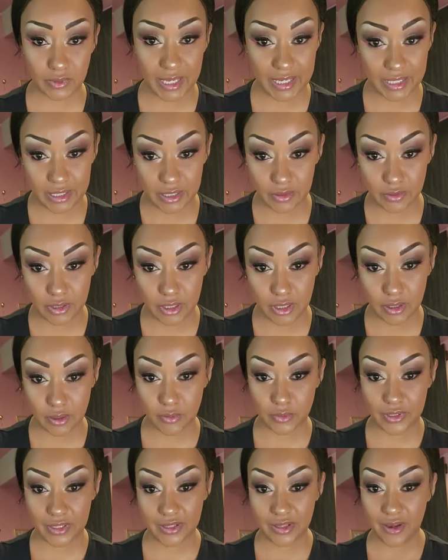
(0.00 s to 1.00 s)
like, you know,
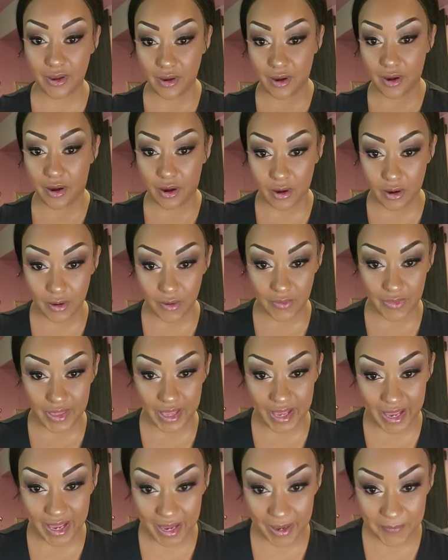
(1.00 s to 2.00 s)
with all
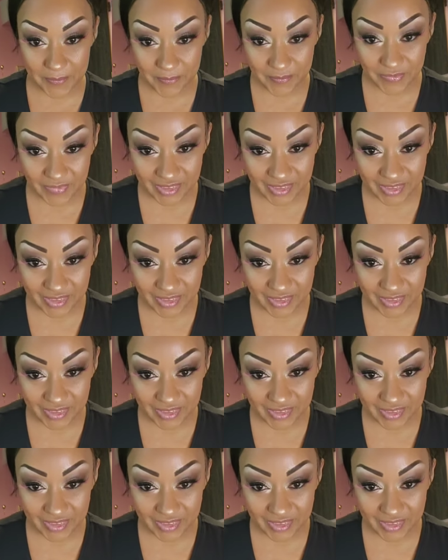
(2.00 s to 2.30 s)
that.